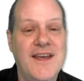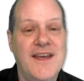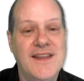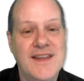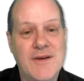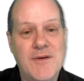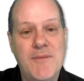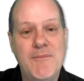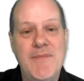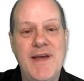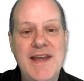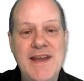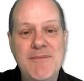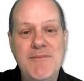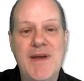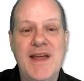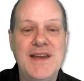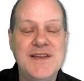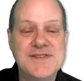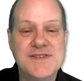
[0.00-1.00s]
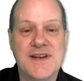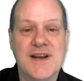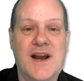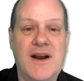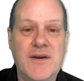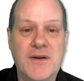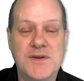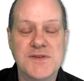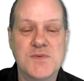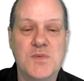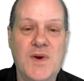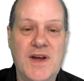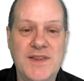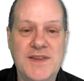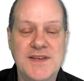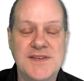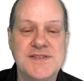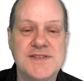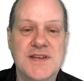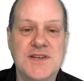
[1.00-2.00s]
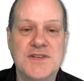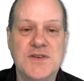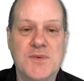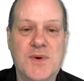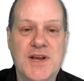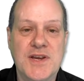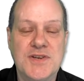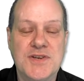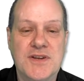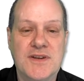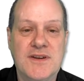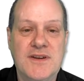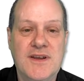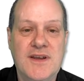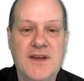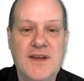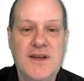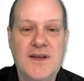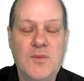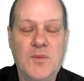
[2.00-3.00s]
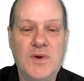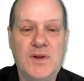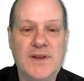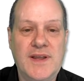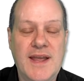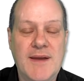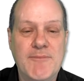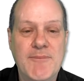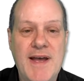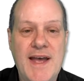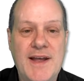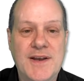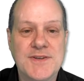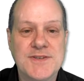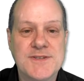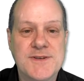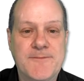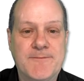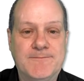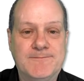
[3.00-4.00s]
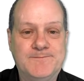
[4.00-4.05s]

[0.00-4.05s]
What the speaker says: There are many, many scenarios where this situation will get matched.